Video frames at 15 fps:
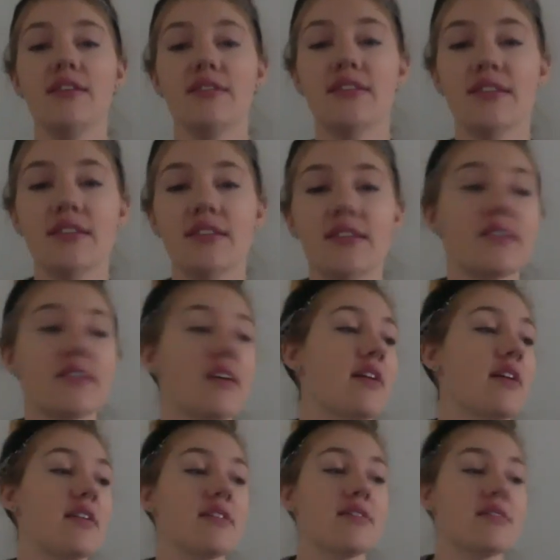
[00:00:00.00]
Z,
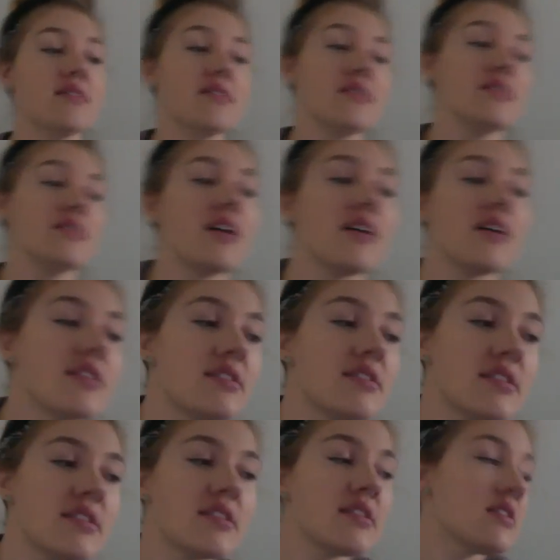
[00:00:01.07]
z,
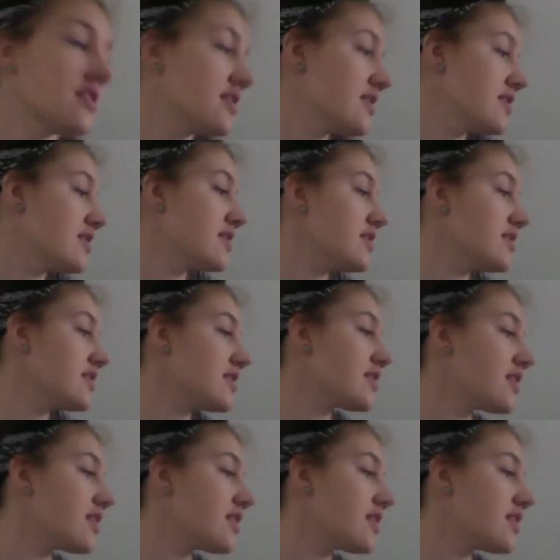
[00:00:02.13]
z.